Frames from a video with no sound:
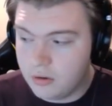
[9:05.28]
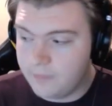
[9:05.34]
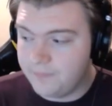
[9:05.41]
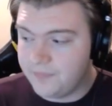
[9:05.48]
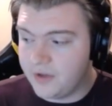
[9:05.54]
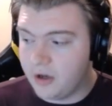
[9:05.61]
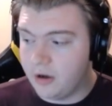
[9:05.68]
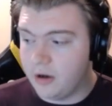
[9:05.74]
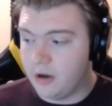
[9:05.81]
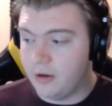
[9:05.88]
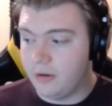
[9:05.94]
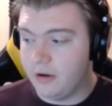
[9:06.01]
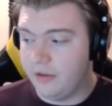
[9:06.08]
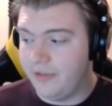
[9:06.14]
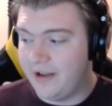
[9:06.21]

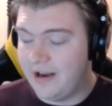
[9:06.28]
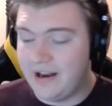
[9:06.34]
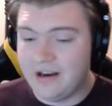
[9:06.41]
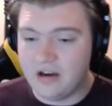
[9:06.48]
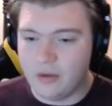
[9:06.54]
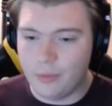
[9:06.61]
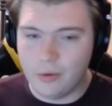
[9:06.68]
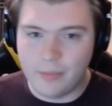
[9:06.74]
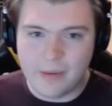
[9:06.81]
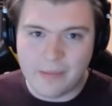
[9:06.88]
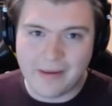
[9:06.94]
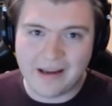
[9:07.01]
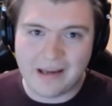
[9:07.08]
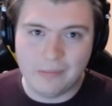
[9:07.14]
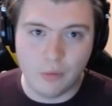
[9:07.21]
on that end, I will be
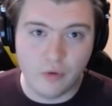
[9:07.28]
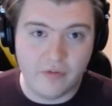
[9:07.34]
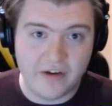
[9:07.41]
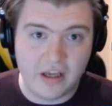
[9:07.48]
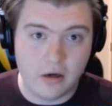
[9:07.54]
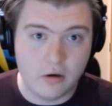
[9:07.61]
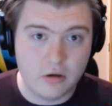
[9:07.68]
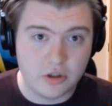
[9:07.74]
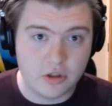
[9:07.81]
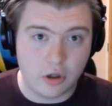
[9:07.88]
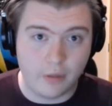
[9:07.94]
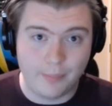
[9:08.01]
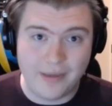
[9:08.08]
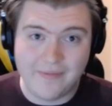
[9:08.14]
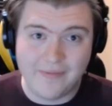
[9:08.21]
making more videos on
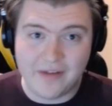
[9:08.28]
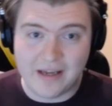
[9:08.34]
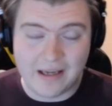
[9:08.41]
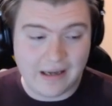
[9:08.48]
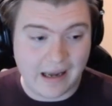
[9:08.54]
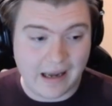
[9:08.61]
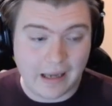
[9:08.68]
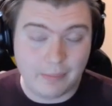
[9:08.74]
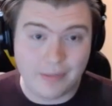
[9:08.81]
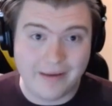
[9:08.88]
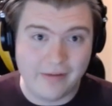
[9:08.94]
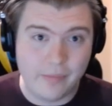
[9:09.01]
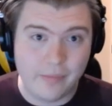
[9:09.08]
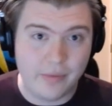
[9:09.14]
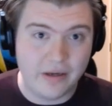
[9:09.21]
PvE and
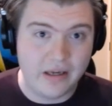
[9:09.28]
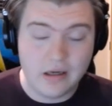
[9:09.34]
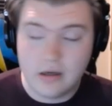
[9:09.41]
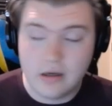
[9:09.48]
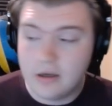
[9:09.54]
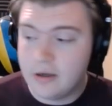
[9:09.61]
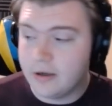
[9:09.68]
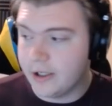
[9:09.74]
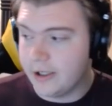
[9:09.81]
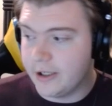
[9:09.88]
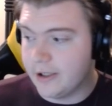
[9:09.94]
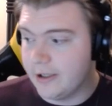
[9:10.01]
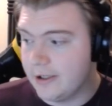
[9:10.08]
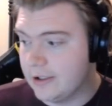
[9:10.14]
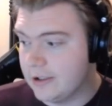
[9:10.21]
PvP.
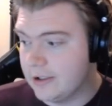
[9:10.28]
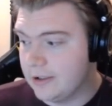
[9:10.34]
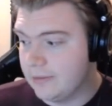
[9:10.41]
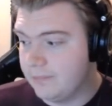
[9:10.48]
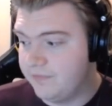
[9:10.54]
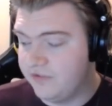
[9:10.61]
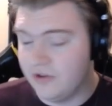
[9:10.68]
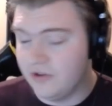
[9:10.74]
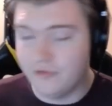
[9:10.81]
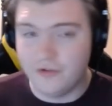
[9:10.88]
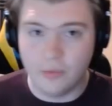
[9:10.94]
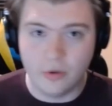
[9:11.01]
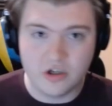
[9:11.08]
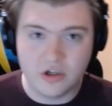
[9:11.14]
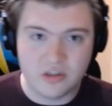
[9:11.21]
Feel free to
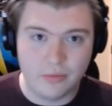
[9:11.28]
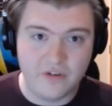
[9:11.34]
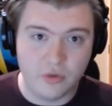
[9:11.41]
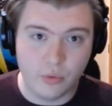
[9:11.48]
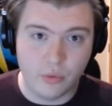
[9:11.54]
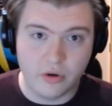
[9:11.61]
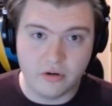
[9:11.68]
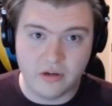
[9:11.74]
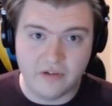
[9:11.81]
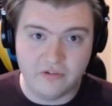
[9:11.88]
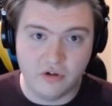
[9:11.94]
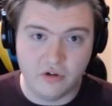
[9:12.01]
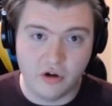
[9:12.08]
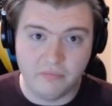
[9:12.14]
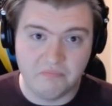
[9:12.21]
watch them if you want. If
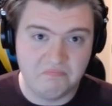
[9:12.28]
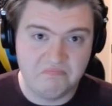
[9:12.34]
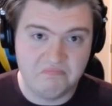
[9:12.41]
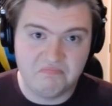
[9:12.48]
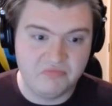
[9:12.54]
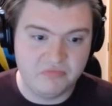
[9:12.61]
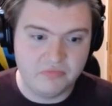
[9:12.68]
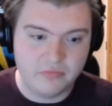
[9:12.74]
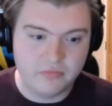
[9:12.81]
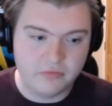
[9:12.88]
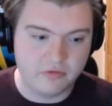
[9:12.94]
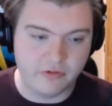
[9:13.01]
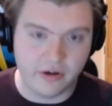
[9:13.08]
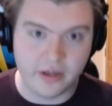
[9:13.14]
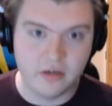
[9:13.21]
not,
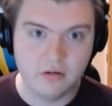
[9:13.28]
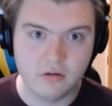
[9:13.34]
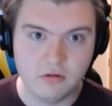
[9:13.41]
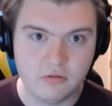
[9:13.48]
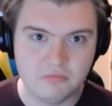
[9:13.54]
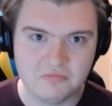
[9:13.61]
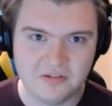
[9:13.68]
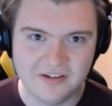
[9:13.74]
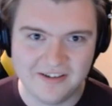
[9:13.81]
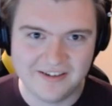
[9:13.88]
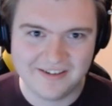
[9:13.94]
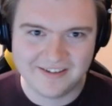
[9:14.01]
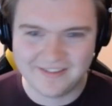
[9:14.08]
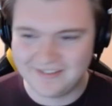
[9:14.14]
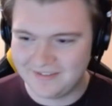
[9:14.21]
fine.
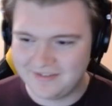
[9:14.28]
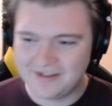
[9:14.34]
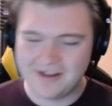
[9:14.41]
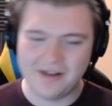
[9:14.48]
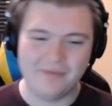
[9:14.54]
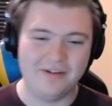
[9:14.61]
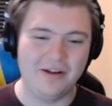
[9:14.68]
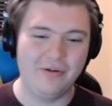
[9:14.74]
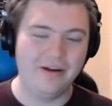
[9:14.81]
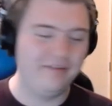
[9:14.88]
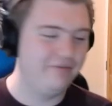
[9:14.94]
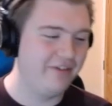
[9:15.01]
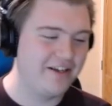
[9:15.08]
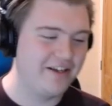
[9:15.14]
But anyway, thanks